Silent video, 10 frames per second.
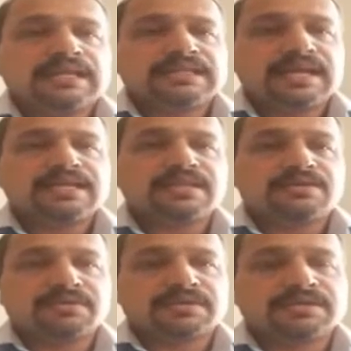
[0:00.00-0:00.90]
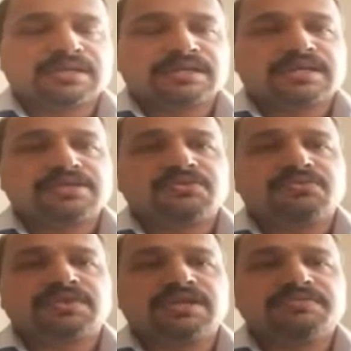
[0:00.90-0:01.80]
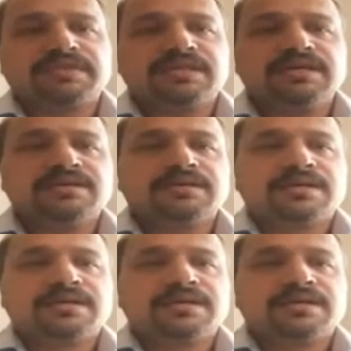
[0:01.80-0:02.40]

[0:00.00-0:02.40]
that situation is usually with the